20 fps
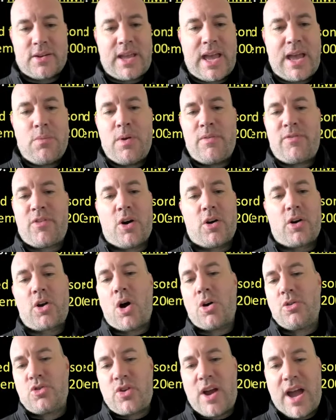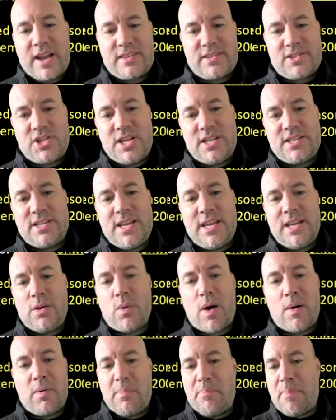Okay, we've got contract cheating
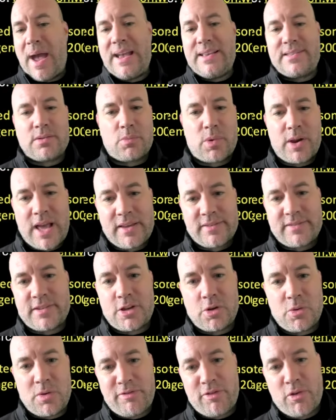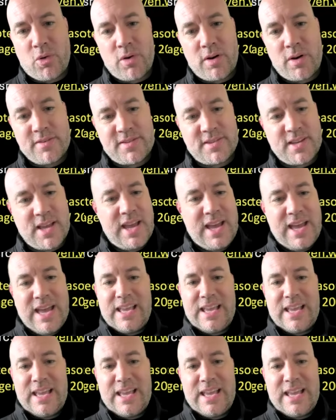where we pay someone else to do it for us,